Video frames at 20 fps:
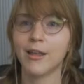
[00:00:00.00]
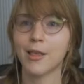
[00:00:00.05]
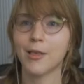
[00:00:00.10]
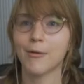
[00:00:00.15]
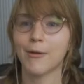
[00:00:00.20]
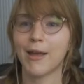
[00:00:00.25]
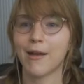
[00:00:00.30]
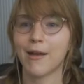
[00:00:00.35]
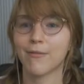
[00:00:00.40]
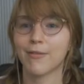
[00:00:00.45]
So
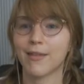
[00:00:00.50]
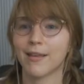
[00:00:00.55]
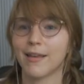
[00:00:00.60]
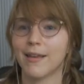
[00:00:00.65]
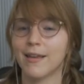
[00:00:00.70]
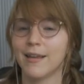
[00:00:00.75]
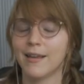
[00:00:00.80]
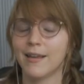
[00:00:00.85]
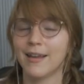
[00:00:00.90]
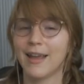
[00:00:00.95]
we have
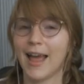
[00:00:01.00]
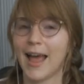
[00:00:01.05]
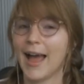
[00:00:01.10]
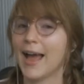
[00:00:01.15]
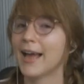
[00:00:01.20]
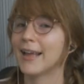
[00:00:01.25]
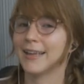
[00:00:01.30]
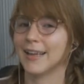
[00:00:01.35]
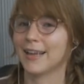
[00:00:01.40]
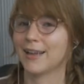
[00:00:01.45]
to
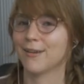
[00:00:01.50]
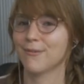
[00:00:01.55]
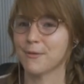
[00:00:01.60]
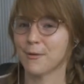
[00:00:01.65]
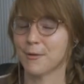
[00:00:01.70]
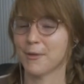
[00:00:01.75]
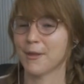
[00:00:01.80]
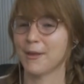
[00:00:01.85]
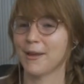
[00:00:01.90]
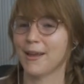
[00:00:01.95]
act like it
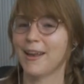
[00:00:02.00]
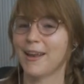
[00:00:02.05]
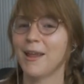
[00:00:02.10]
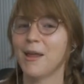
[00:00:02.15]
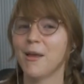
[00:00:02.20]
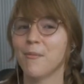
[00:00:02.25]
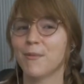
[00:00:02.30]
feels good.